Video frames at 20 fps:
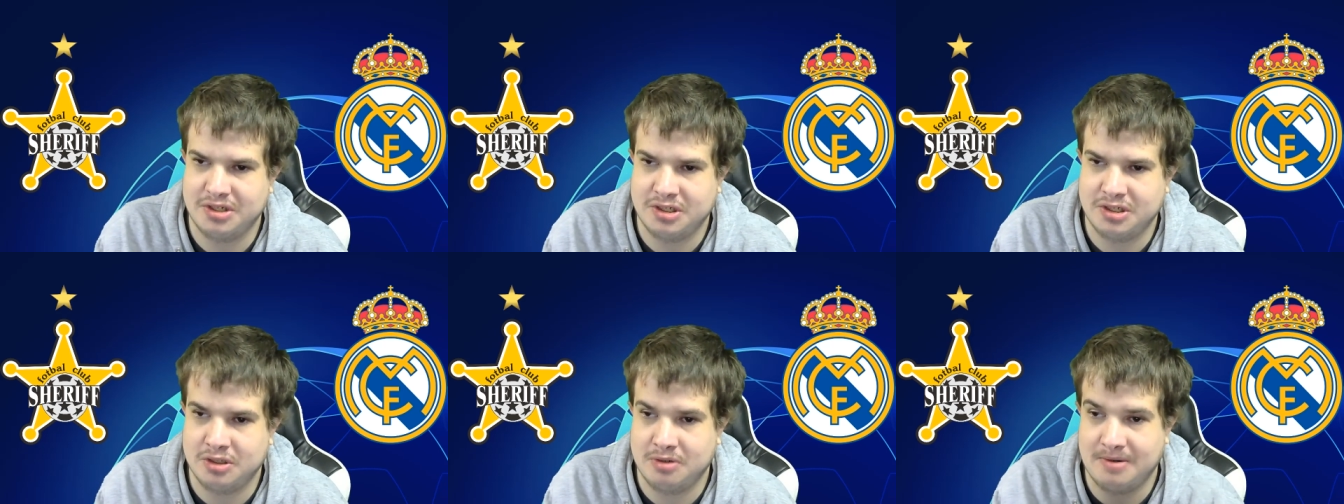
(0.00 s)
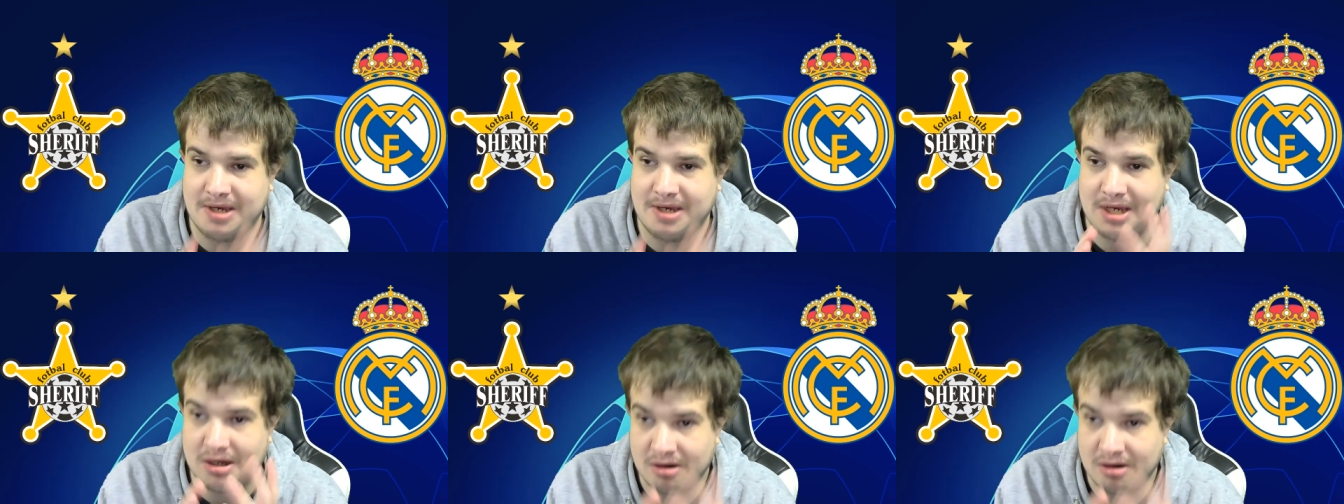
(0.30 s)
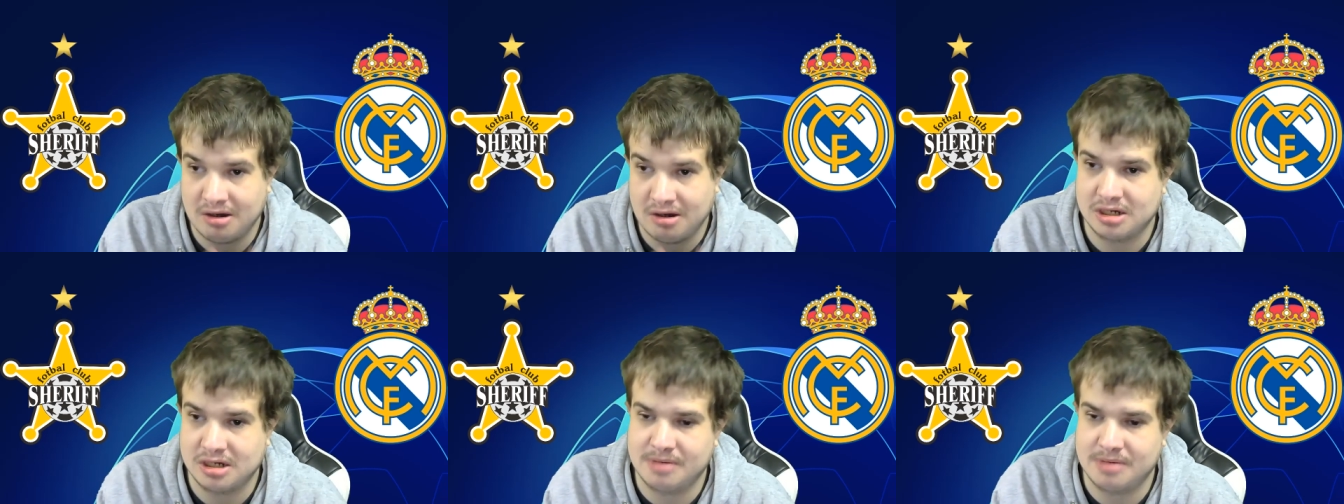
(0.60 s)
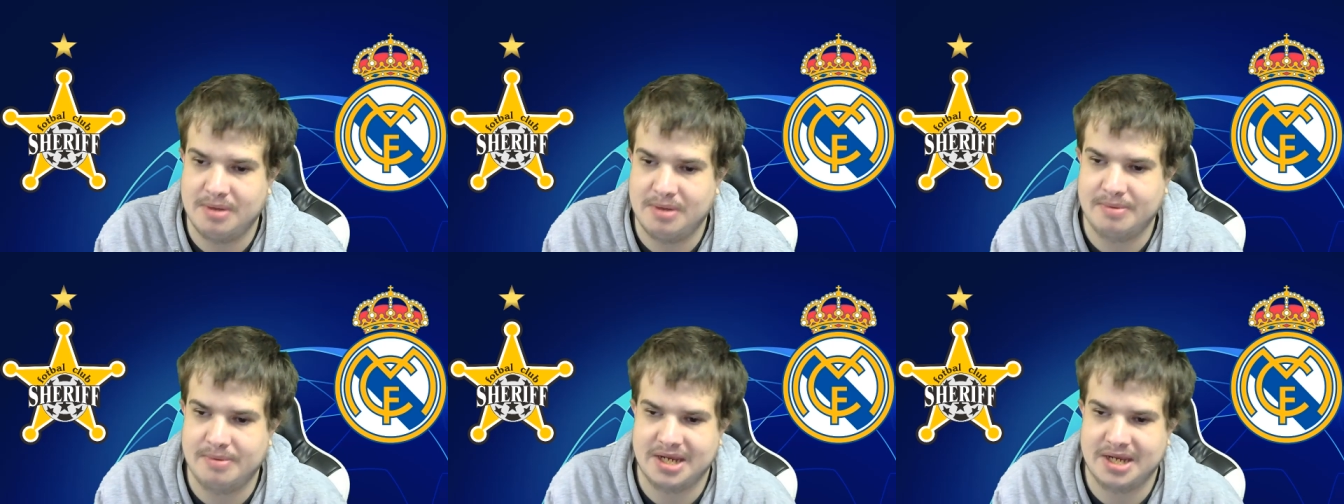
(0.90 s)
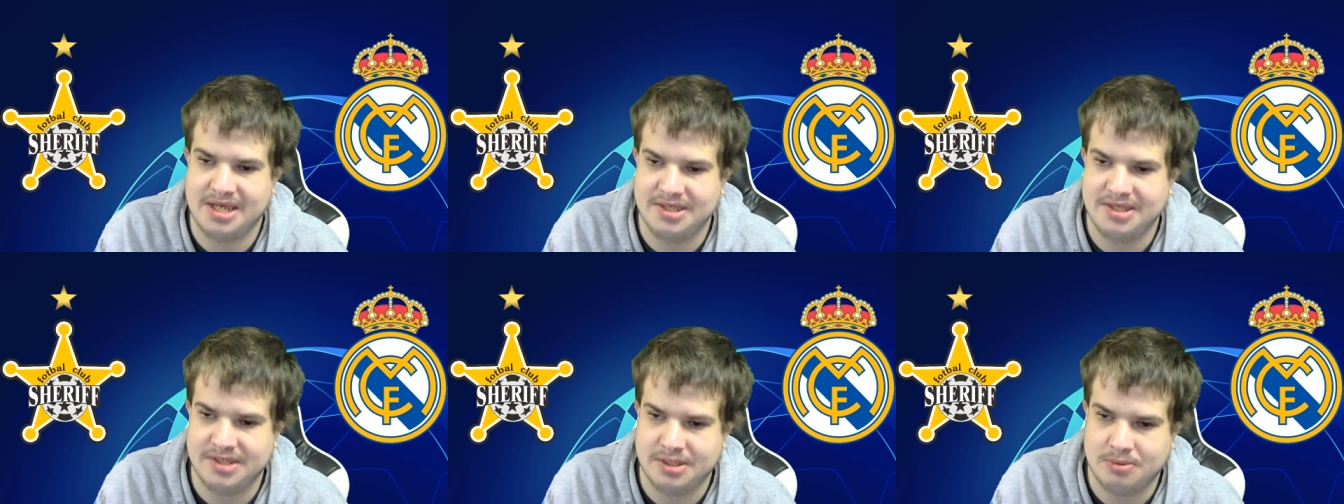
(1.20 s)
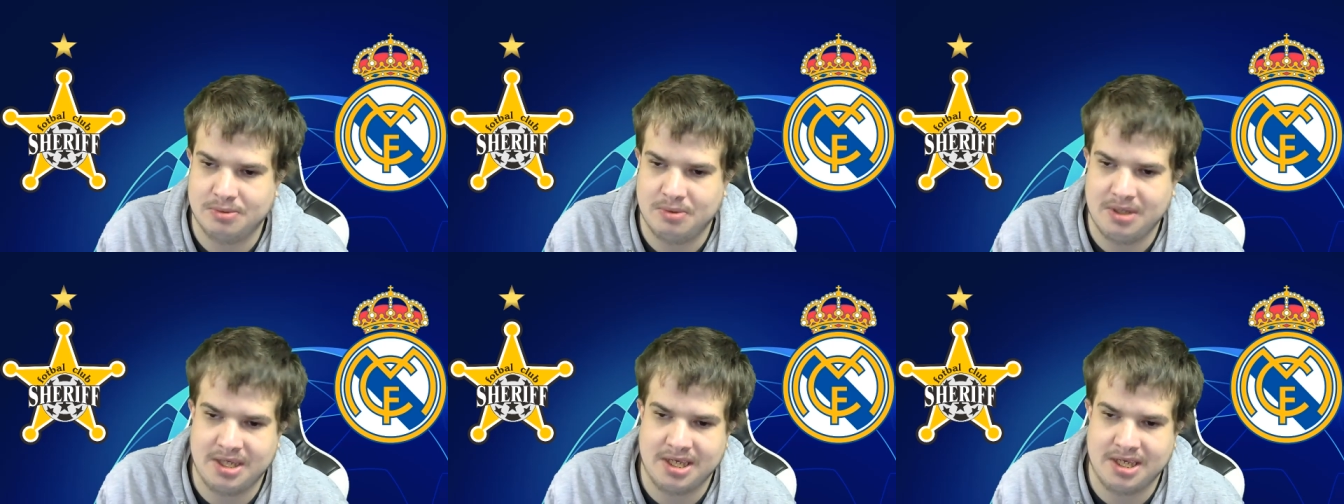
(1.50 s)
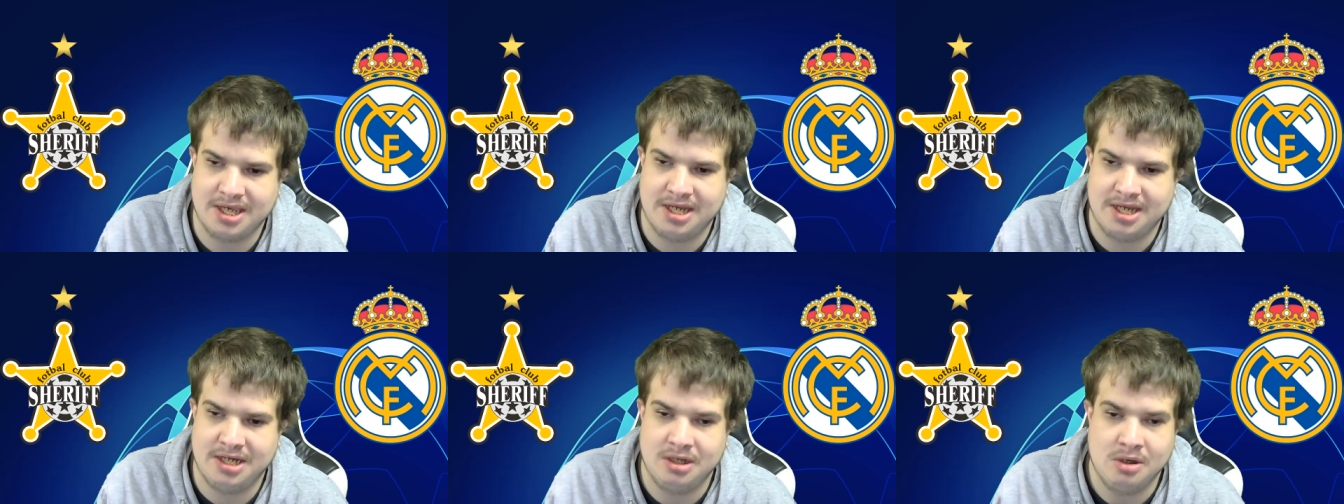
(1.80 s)
who I are coming up against this
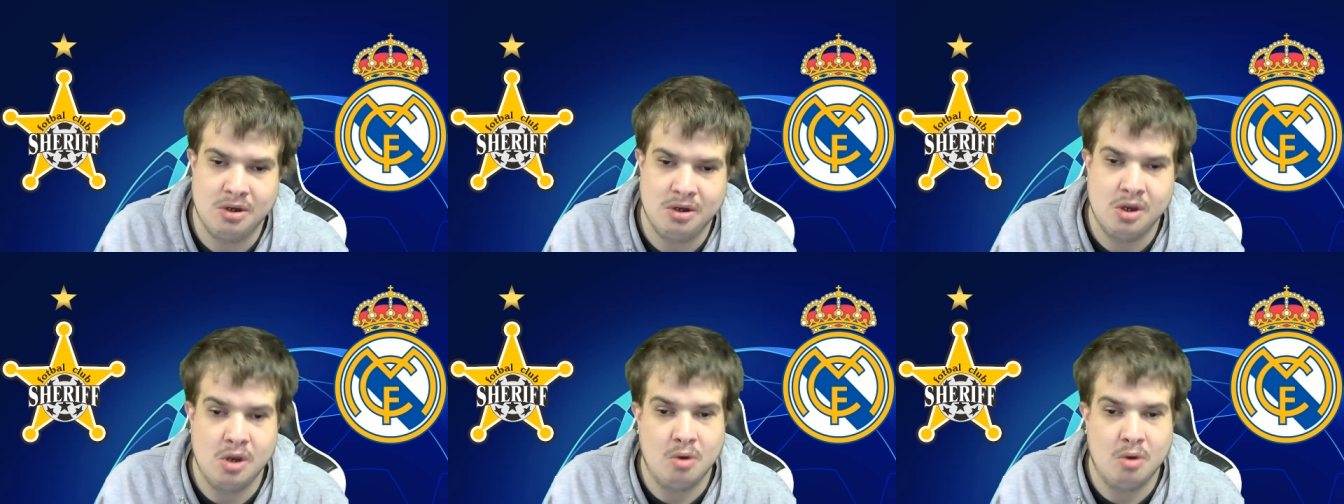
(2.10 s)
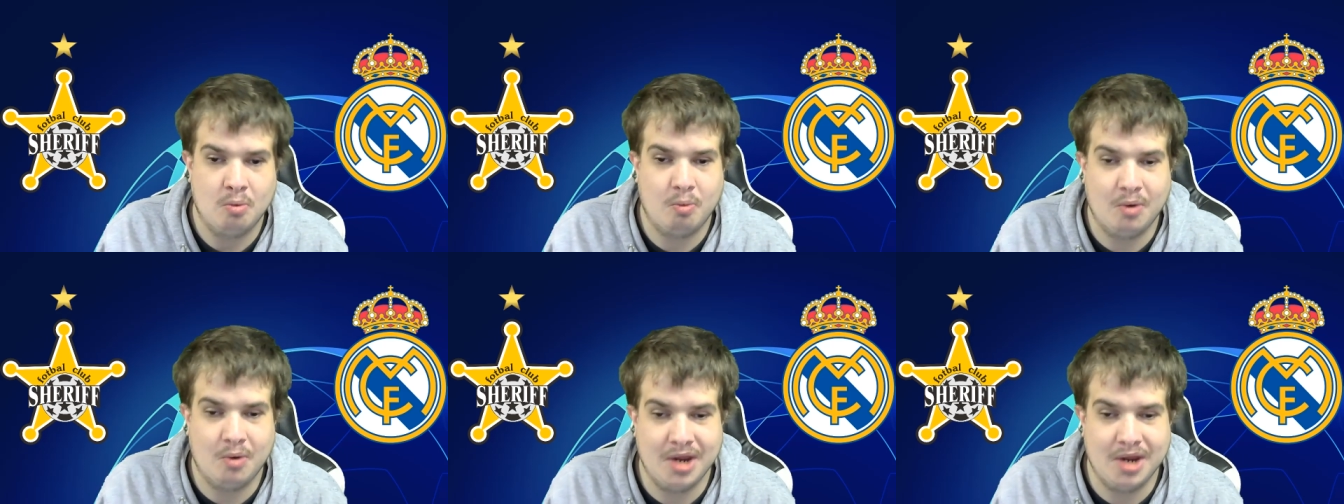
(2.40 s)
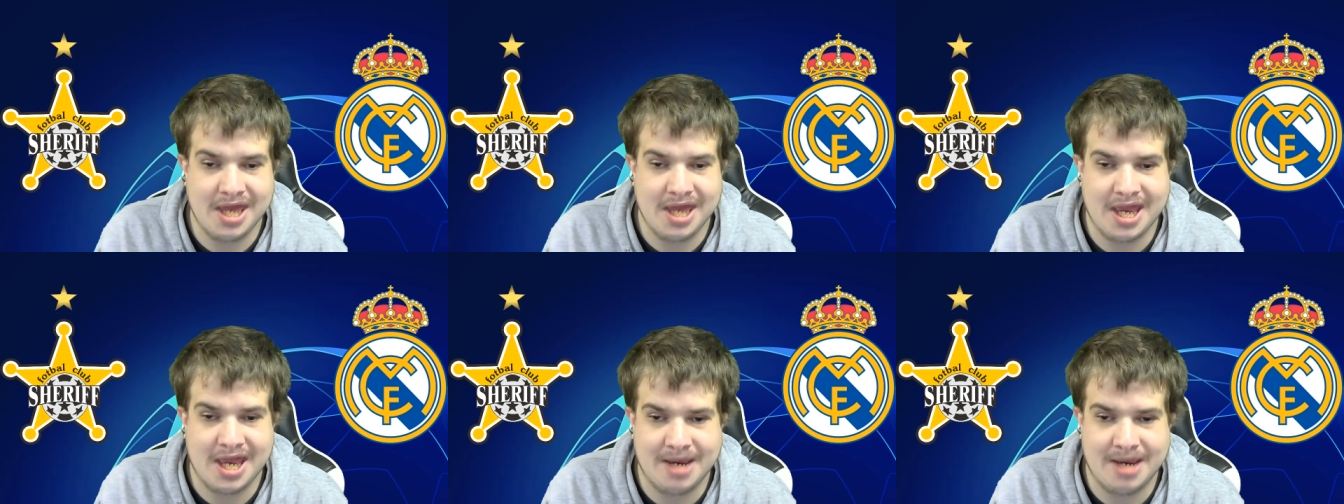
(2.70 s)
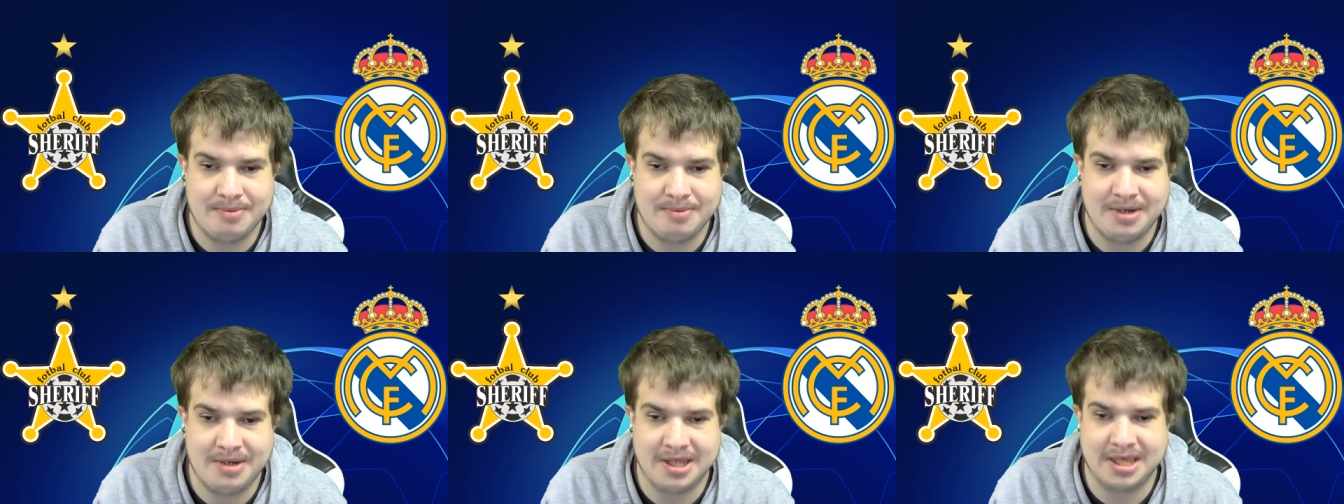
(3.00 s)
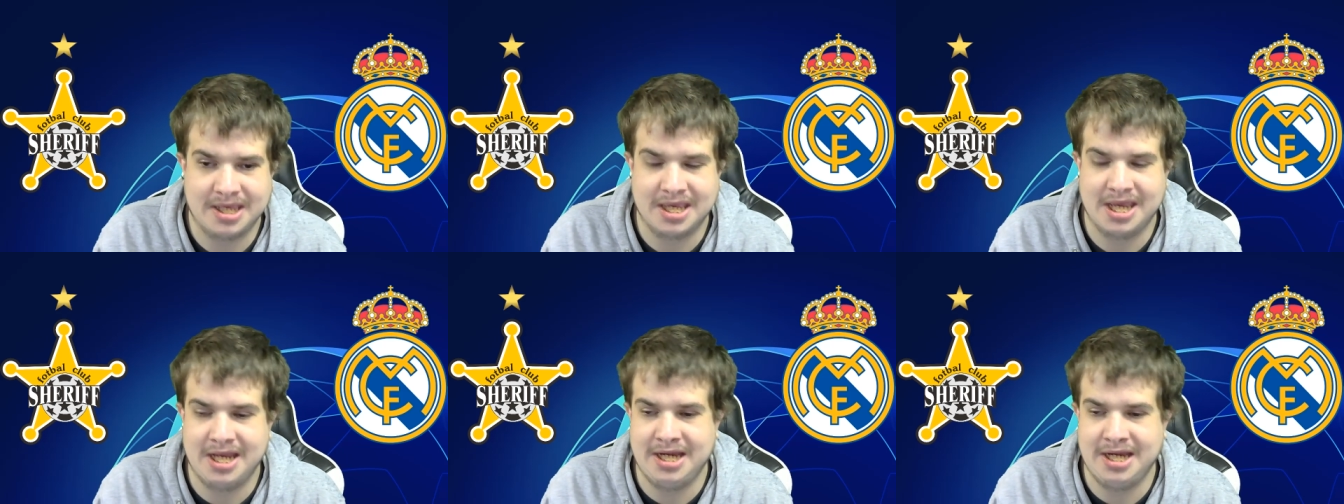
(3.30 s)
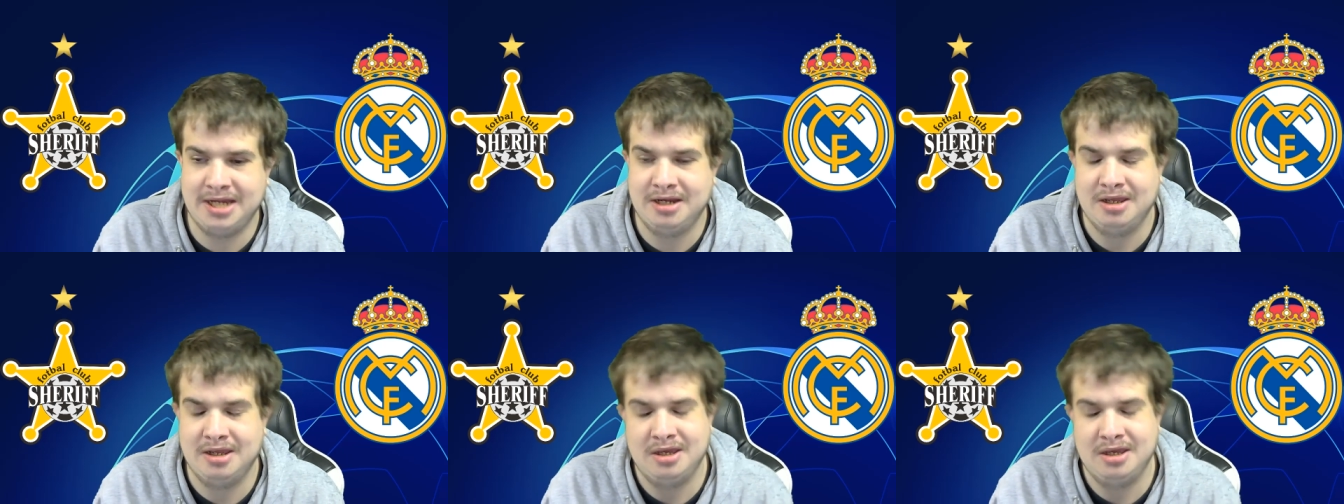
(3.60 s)
weekend. Will it happen again?